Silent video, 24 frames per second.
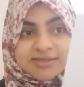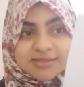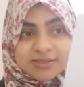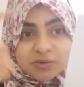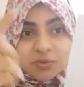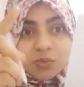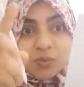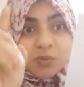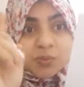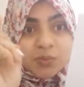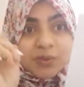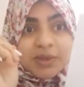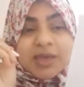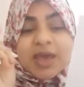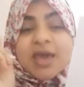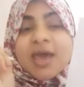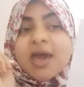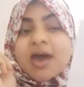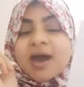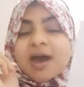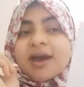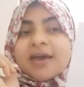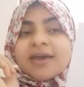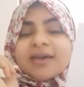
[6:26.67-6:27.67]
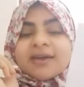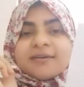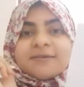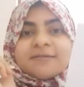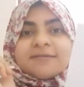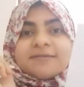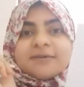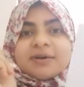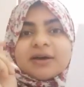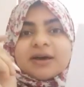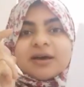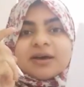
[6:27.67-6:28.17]
So I
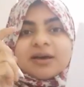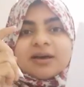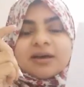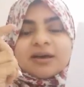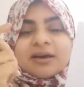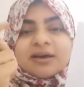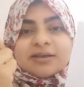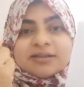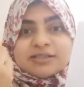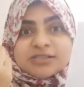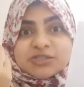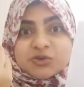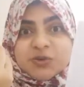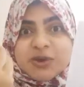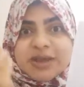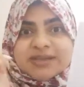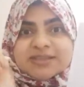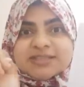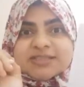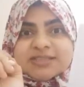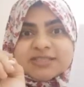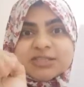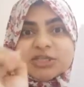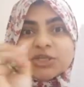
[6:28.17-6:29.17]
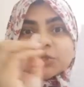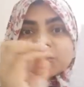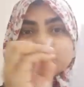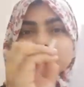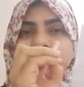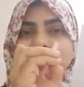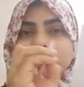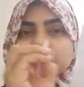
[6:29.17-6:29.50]
have instructed you to